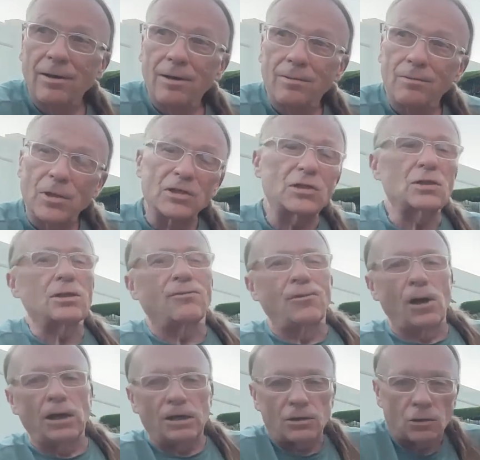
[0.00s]
This is a
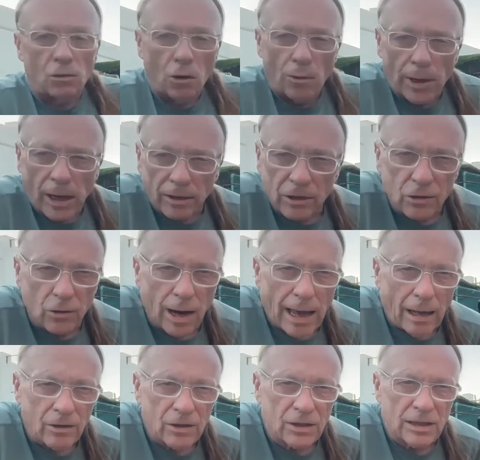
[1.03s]
funny story. We got to try
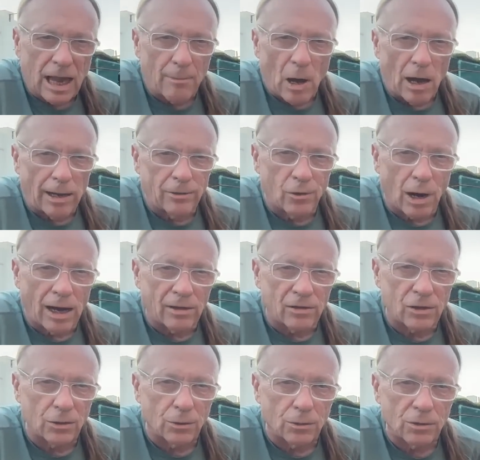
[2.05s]
out semi dry
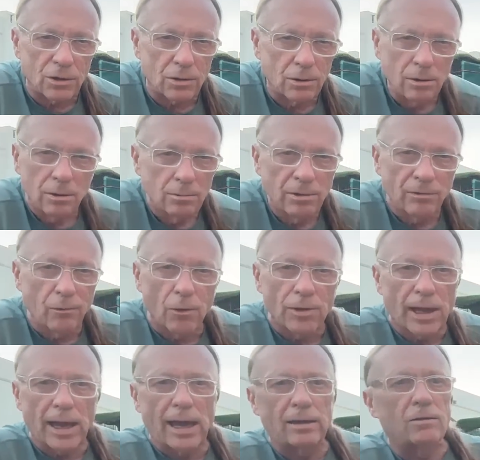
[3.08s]
suits before
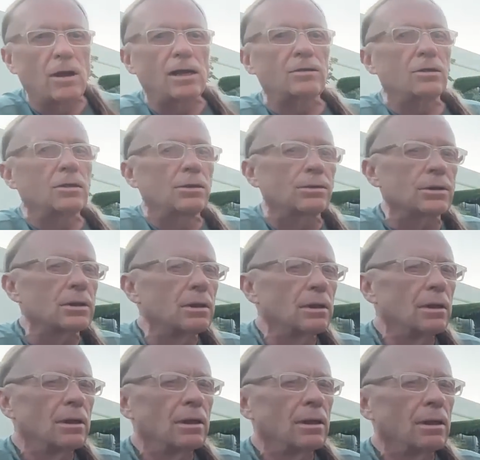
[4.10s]
they had dry suits,
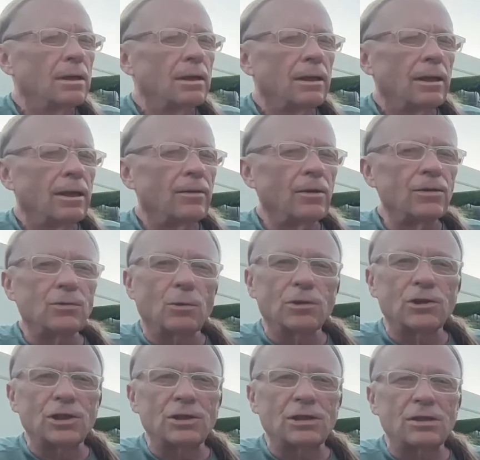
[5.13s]
and those were
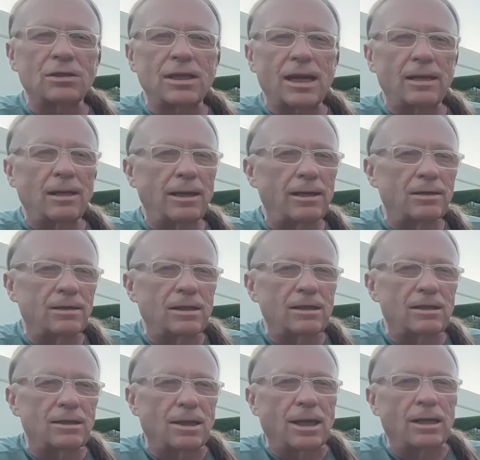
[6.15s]
just as deadly as
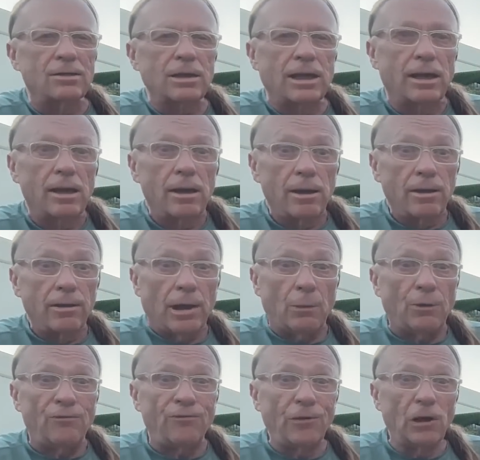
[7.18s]
these things. They
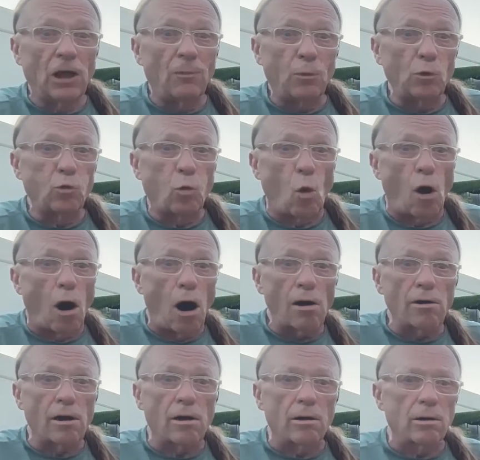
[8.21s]
would fill up with
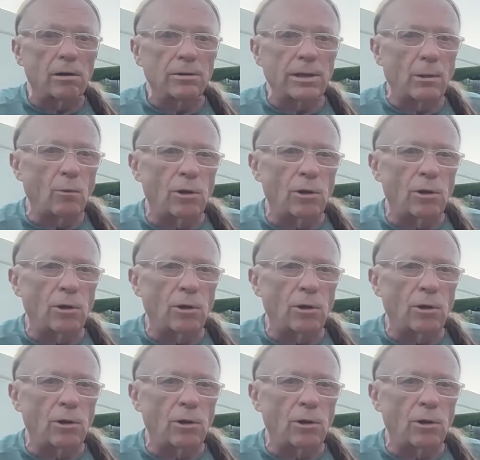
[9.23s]
water. They